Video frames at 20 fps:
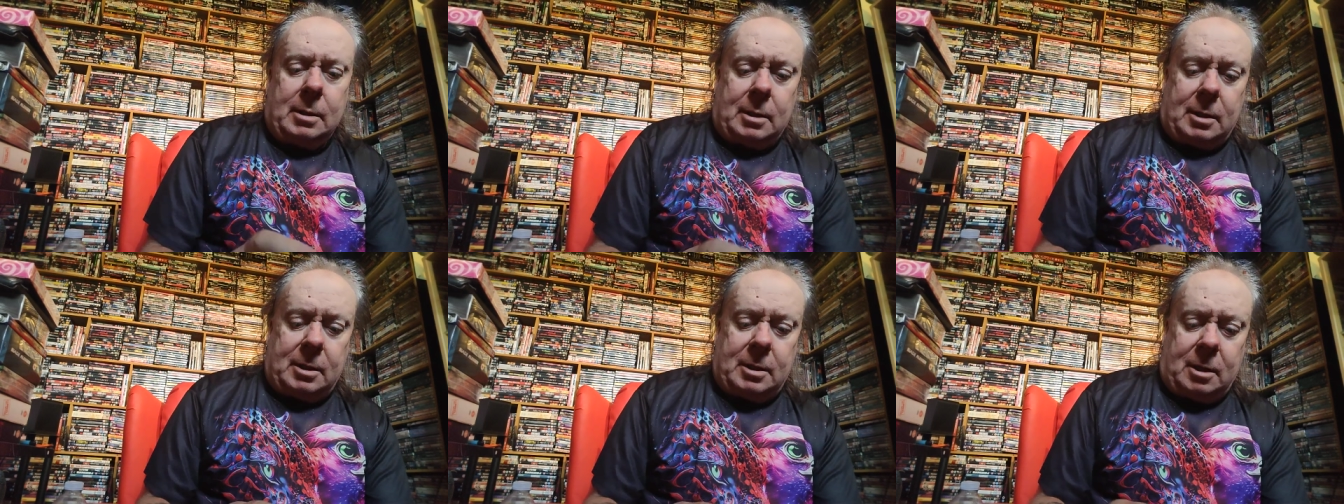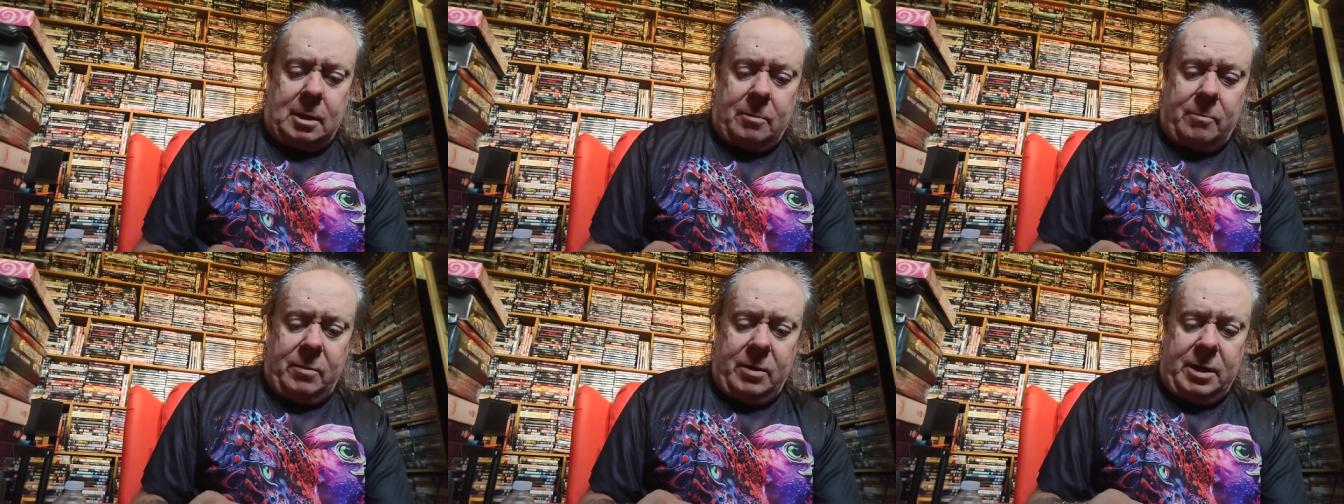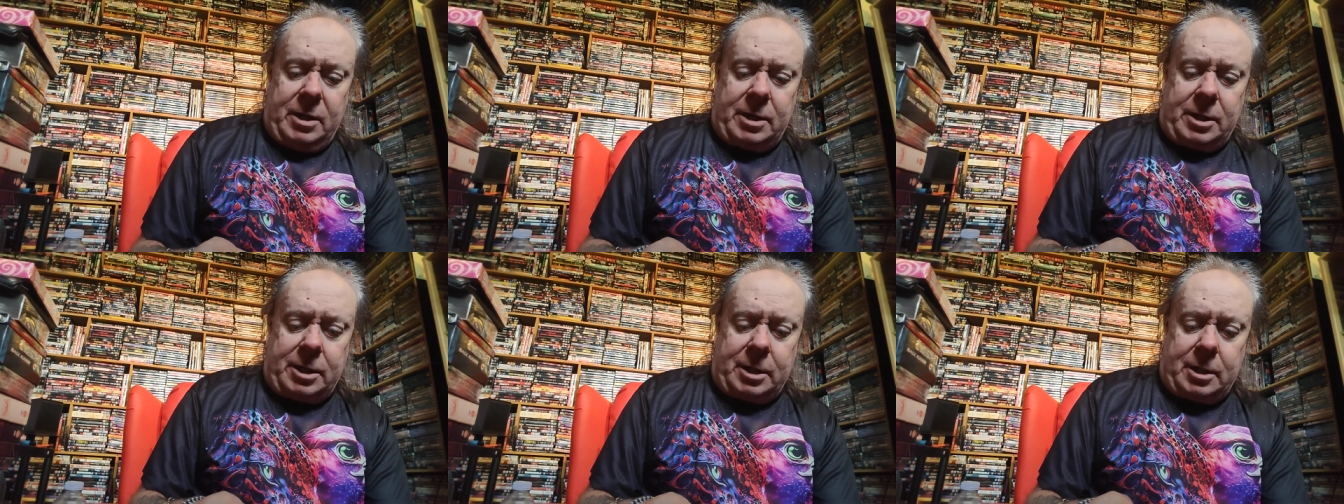I can't
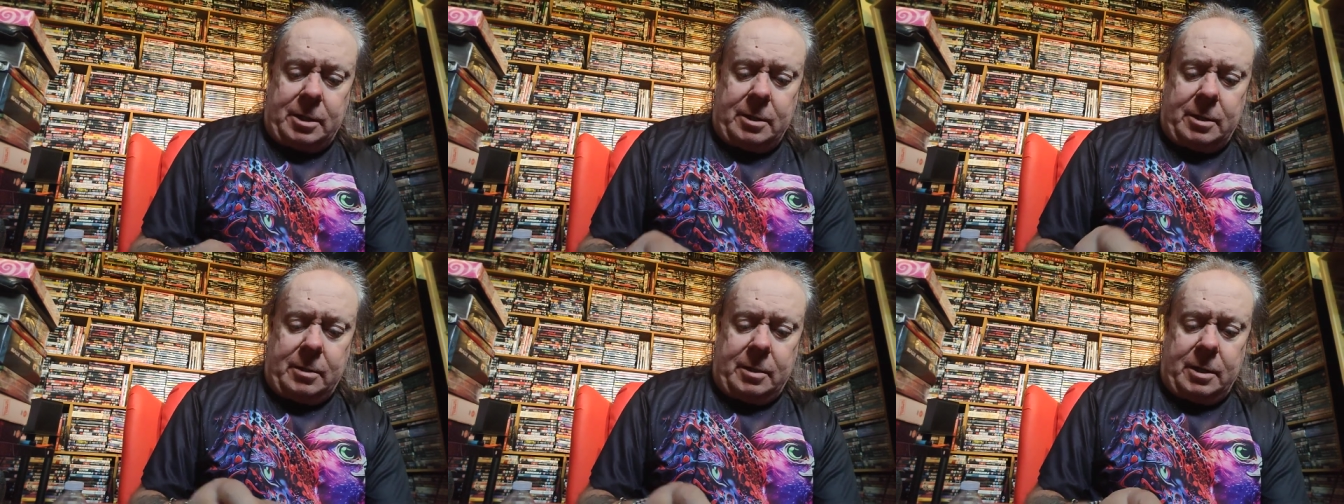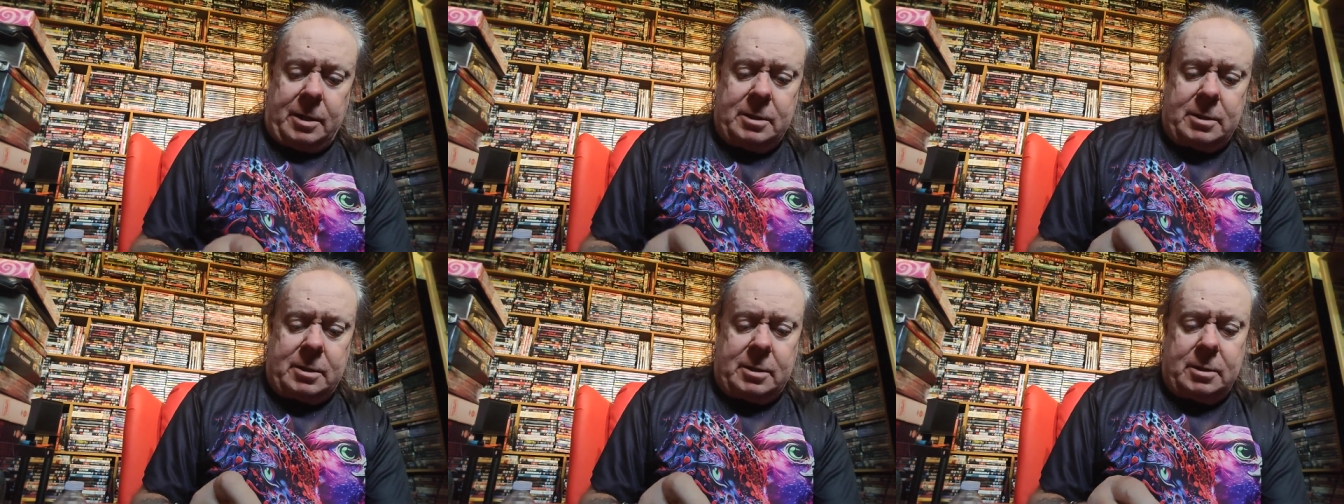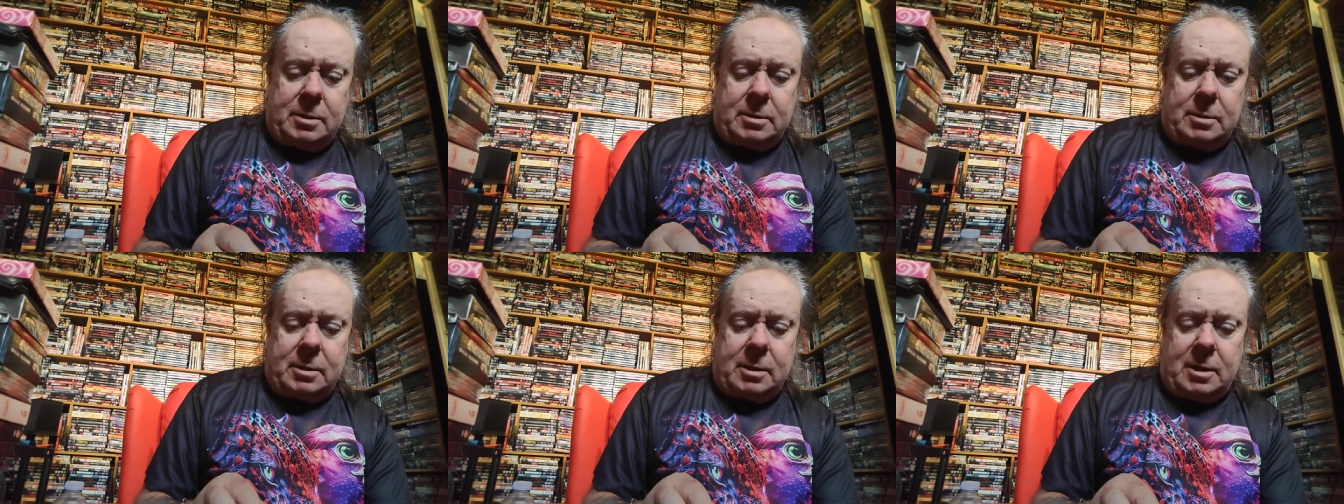really show you these
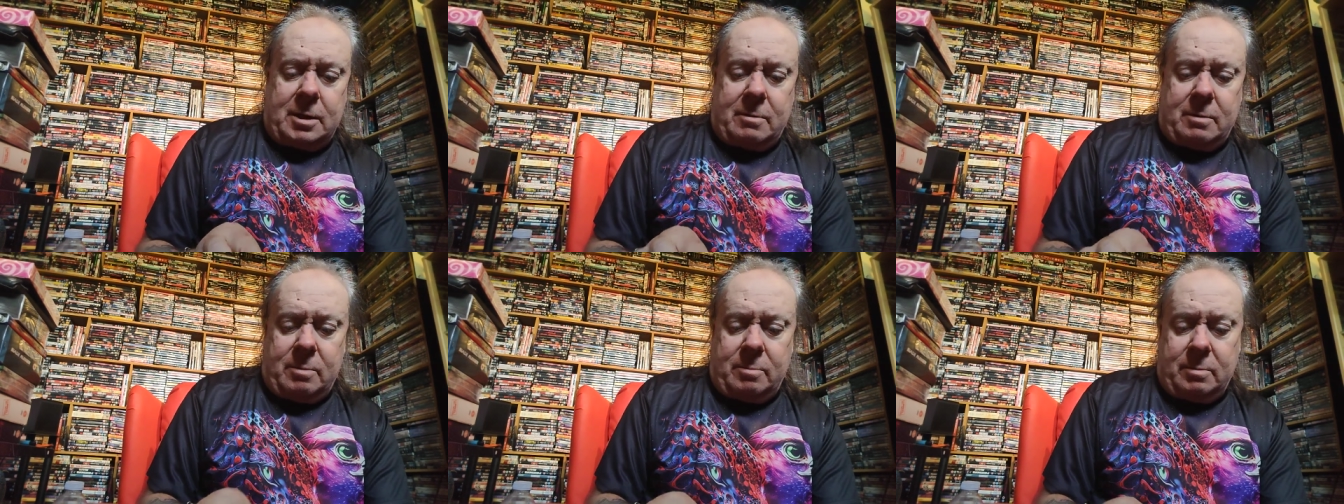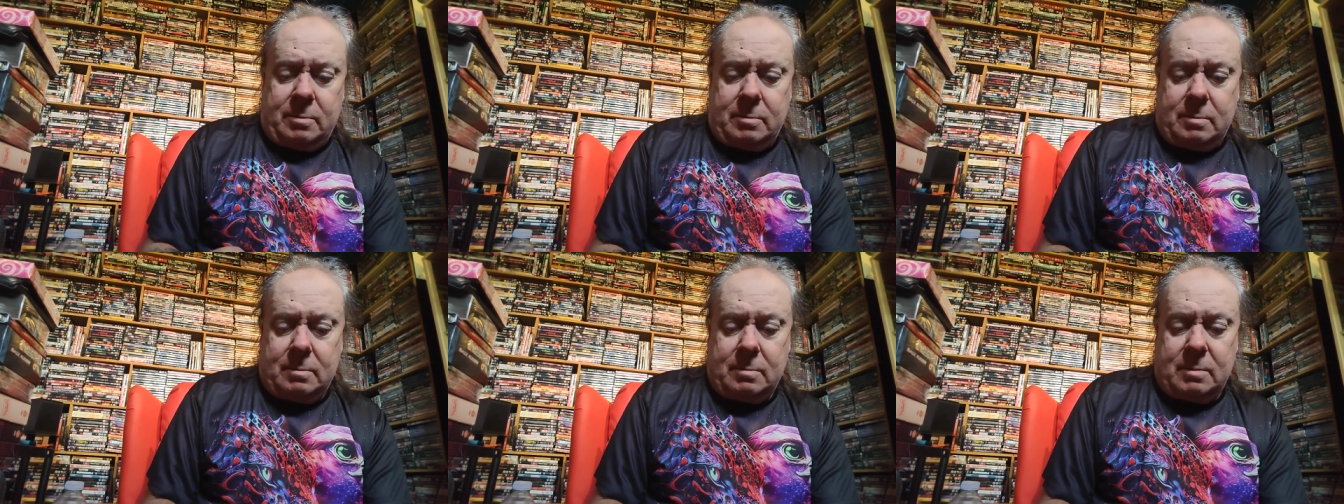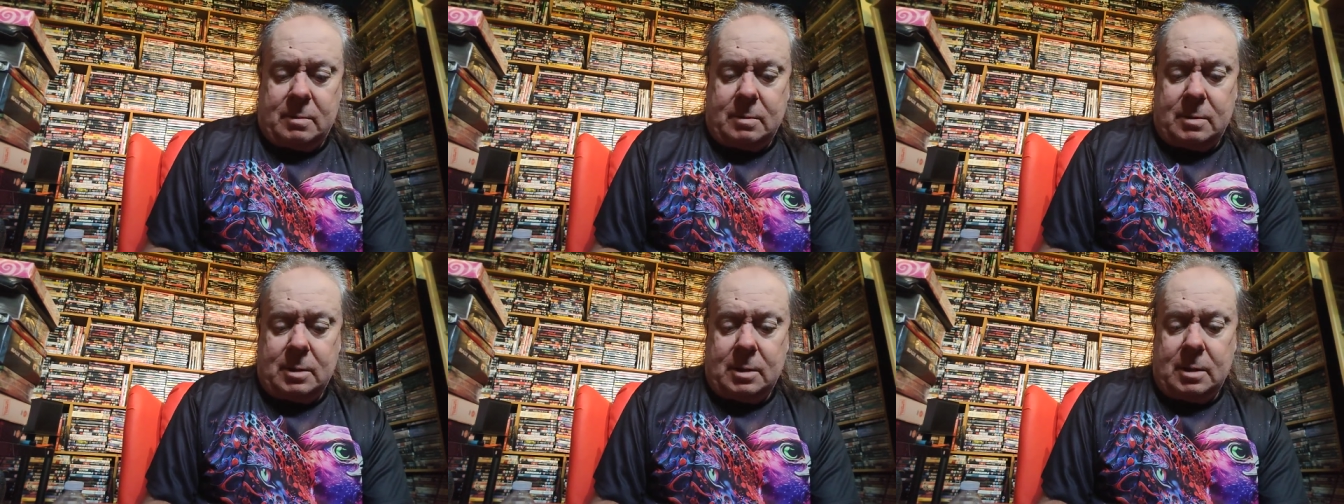because they're
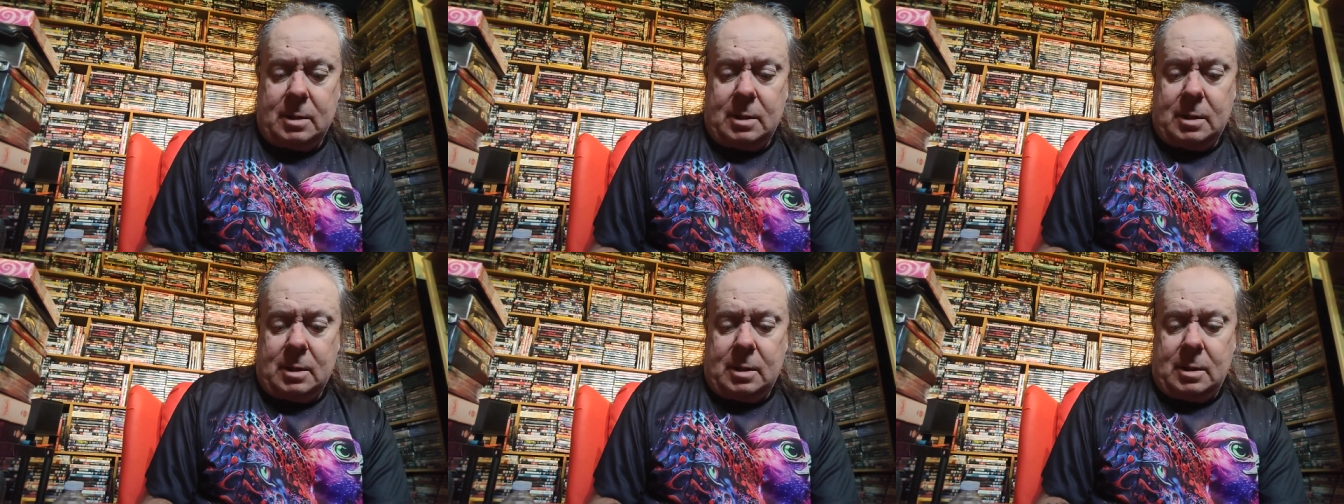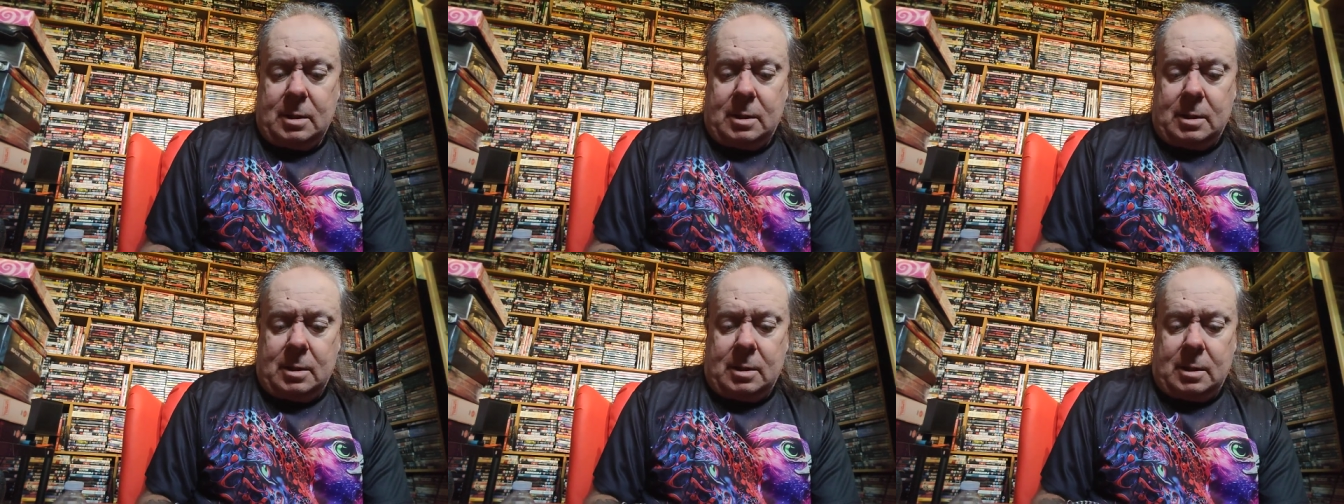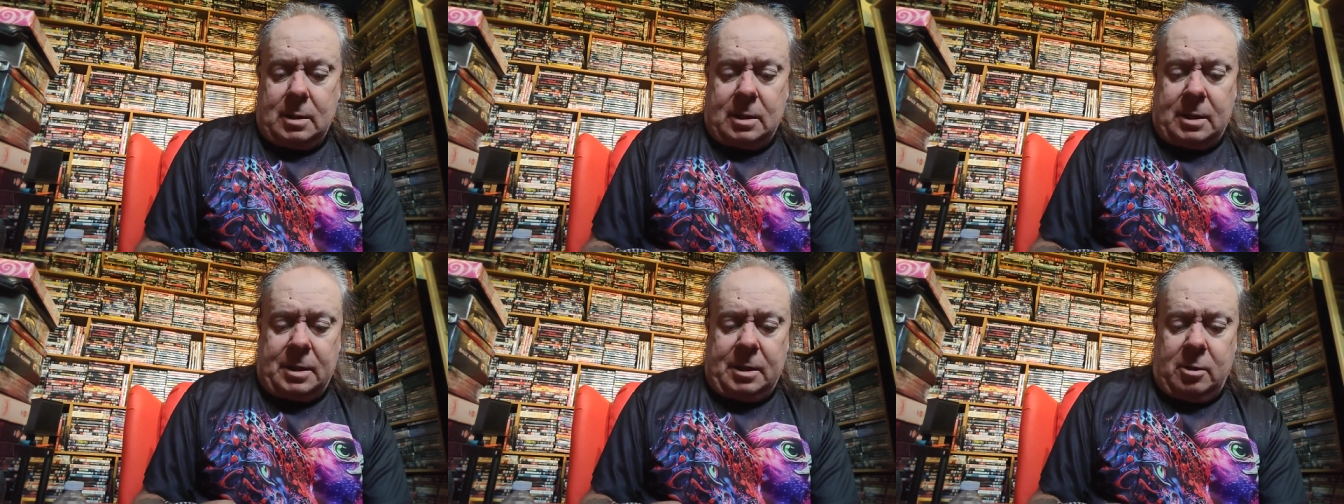
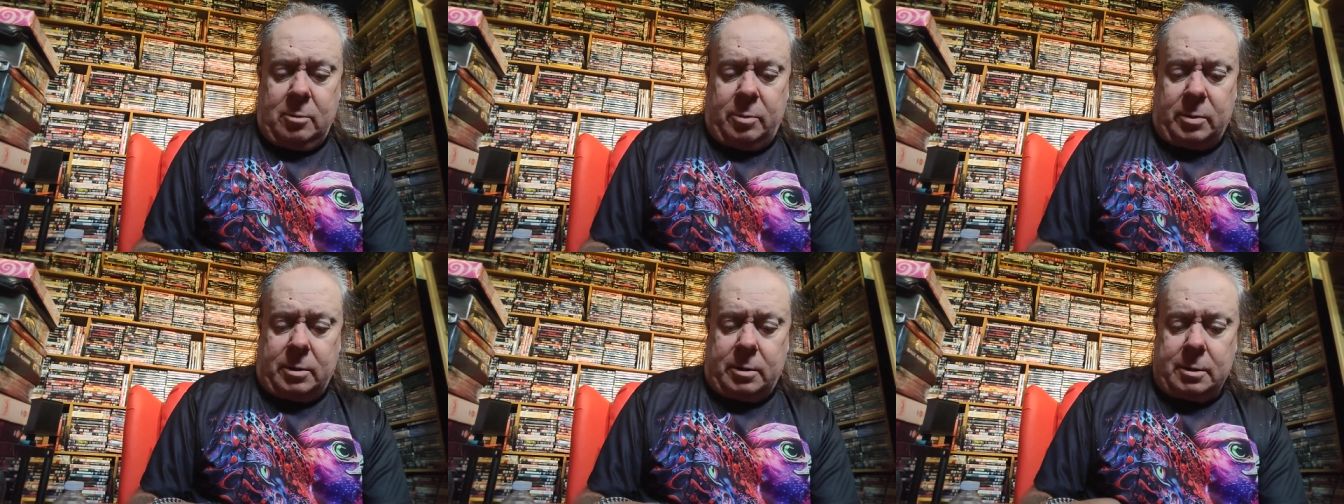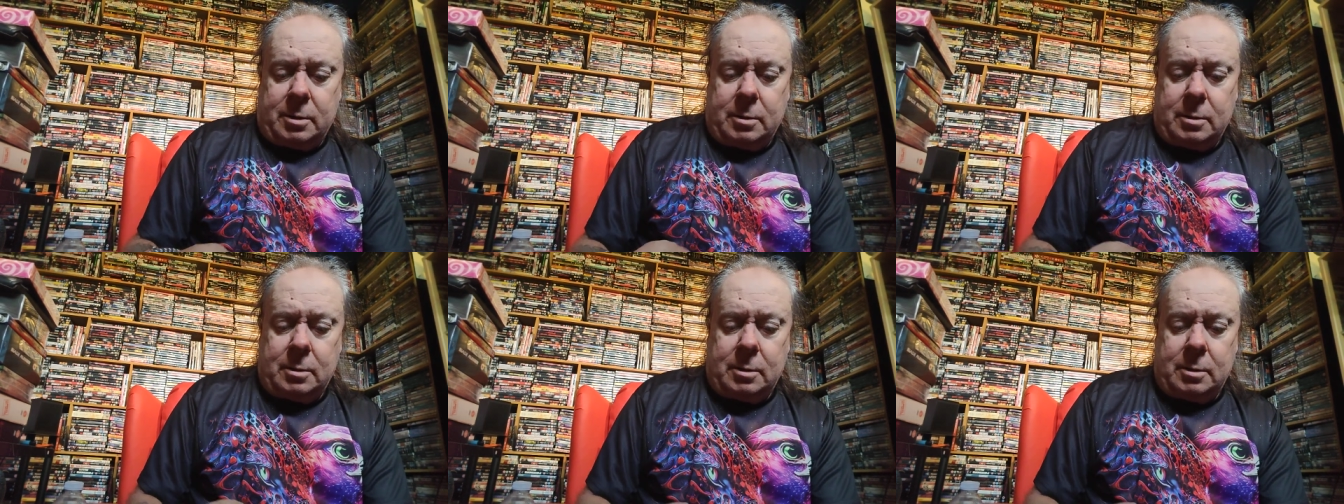unopened.